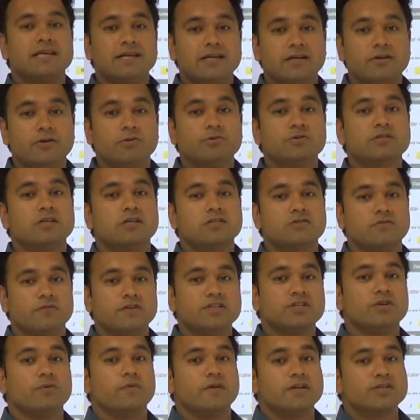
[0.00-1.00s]
and reducers
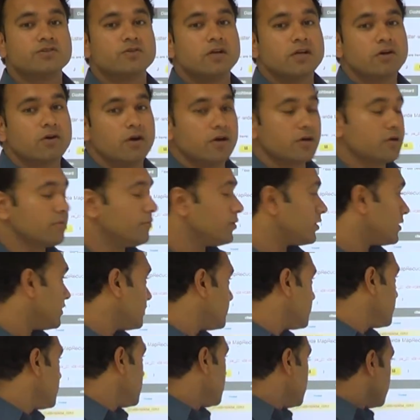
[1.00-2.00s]
which eventually contributed.
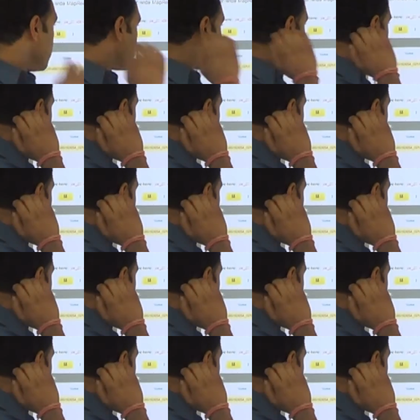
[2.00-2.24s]
So